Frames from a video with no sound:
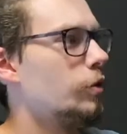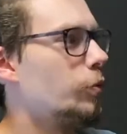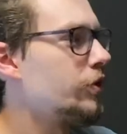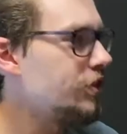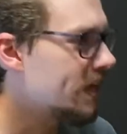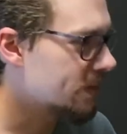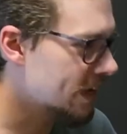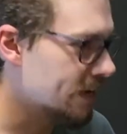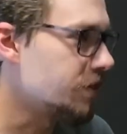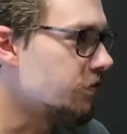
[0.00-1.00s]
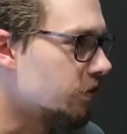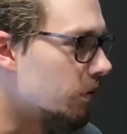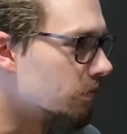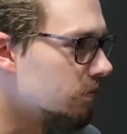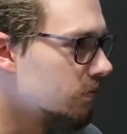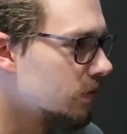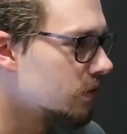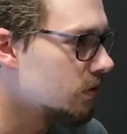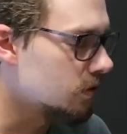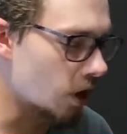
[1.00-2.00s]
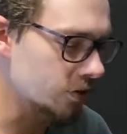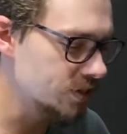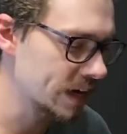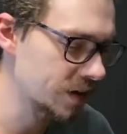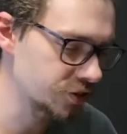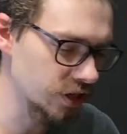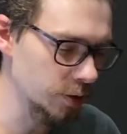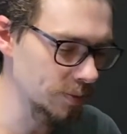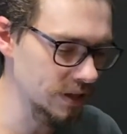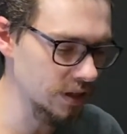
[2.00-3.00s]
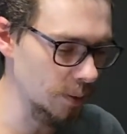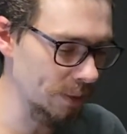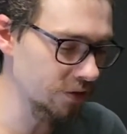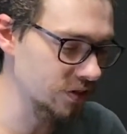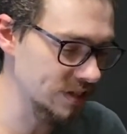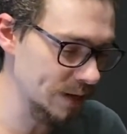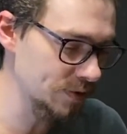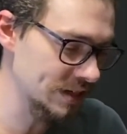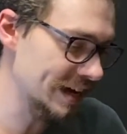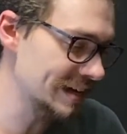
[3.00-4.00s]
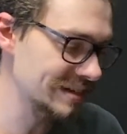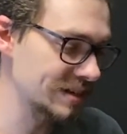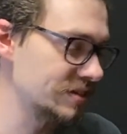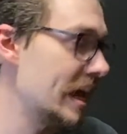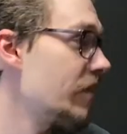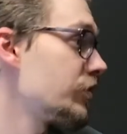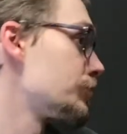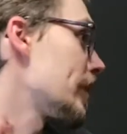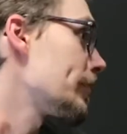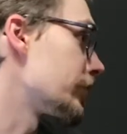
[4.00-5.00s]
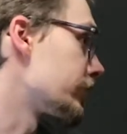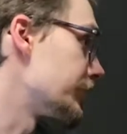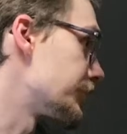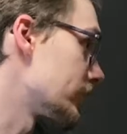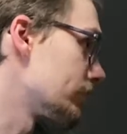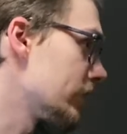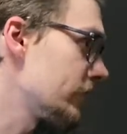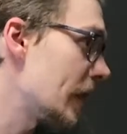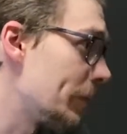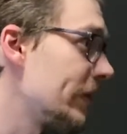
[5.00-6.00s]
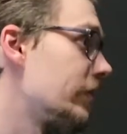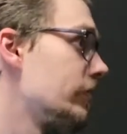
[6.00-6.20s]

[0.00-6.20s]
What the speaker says: Where'd you get that idea from? All these guys are going to be about the same size as the average Brobnar creature, if not bigger.